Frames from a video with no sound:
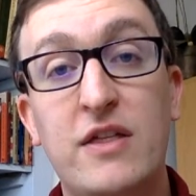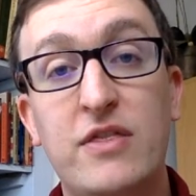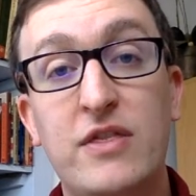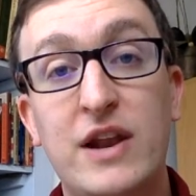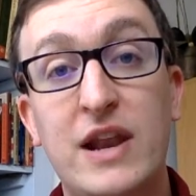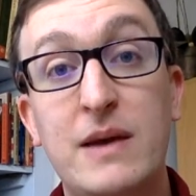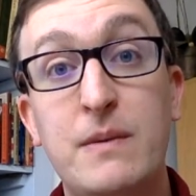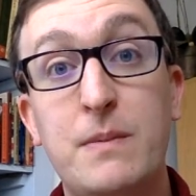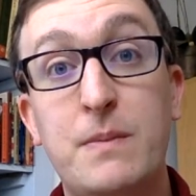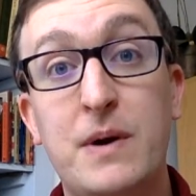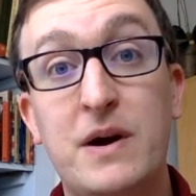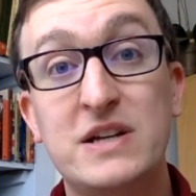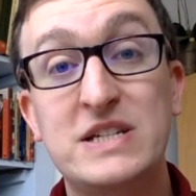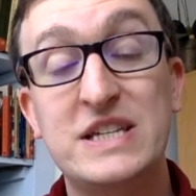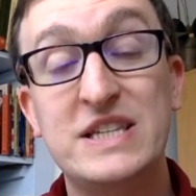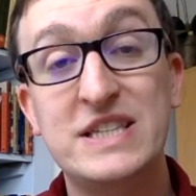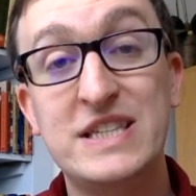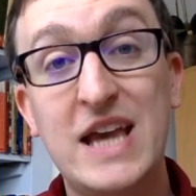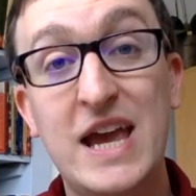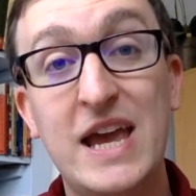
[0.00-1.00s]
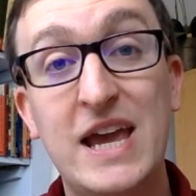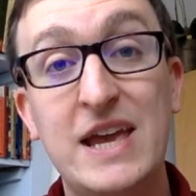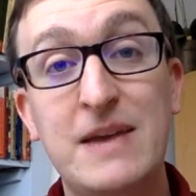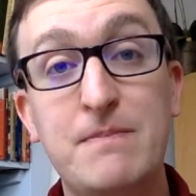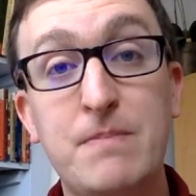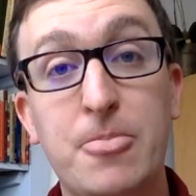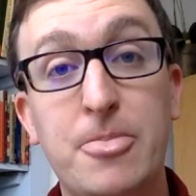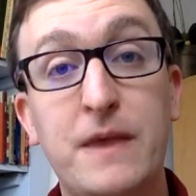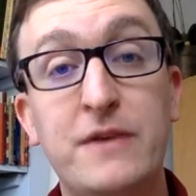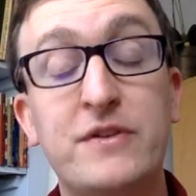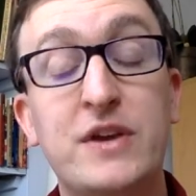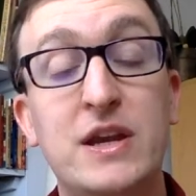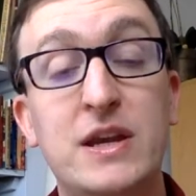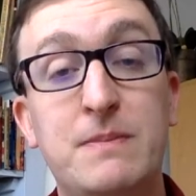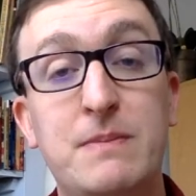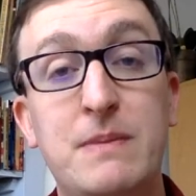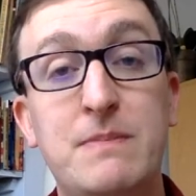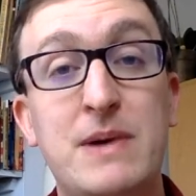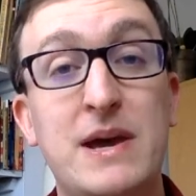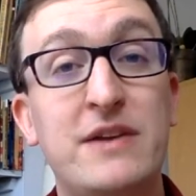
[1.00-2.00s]
the Labour Party say is going
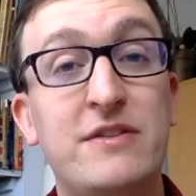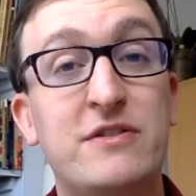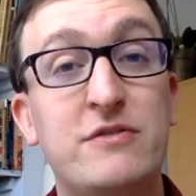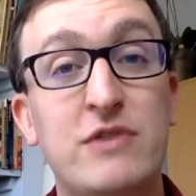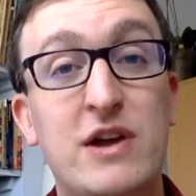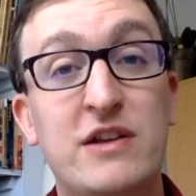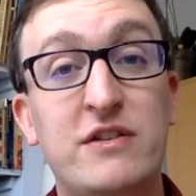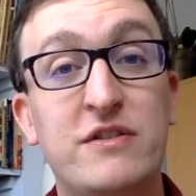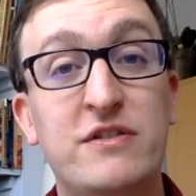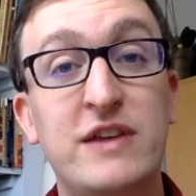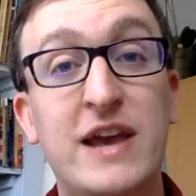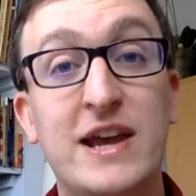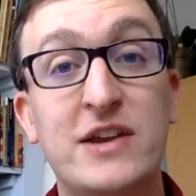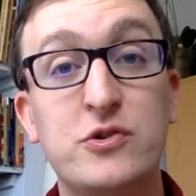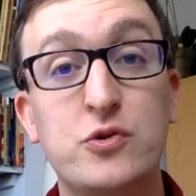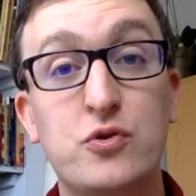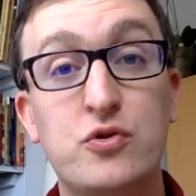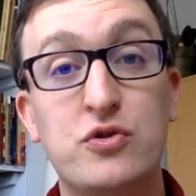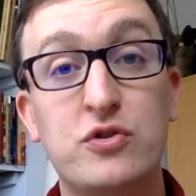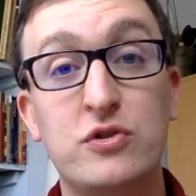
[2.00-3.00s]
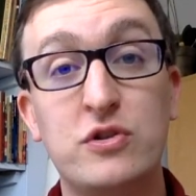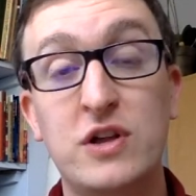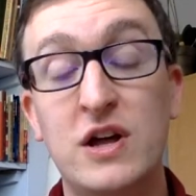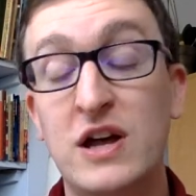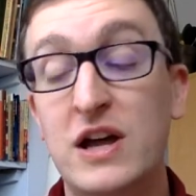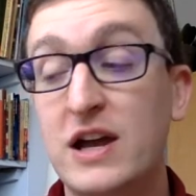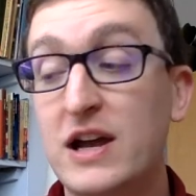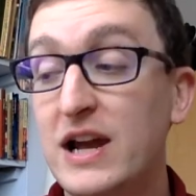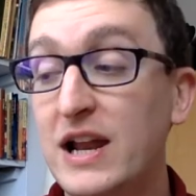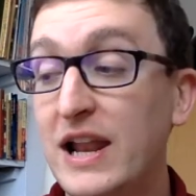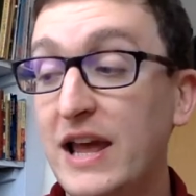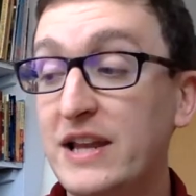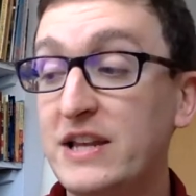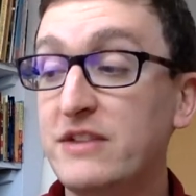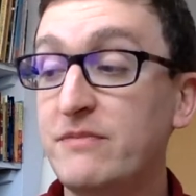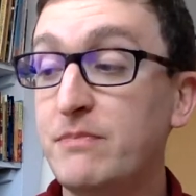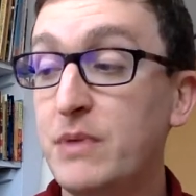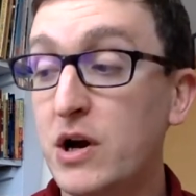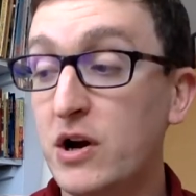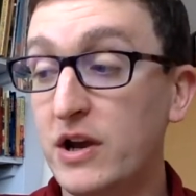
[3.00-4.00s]
to be based around sectoral
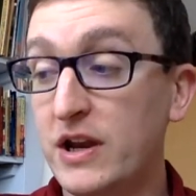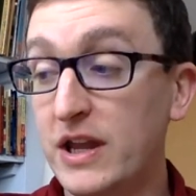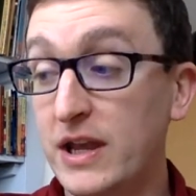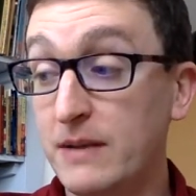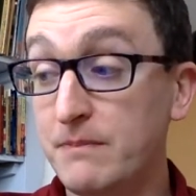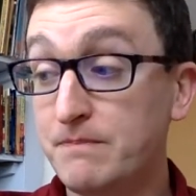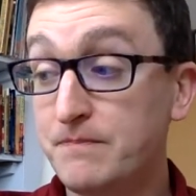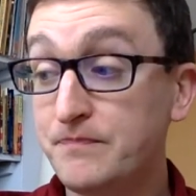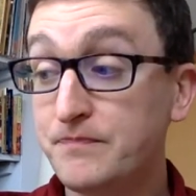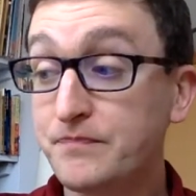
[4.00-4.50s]
collective bargaining.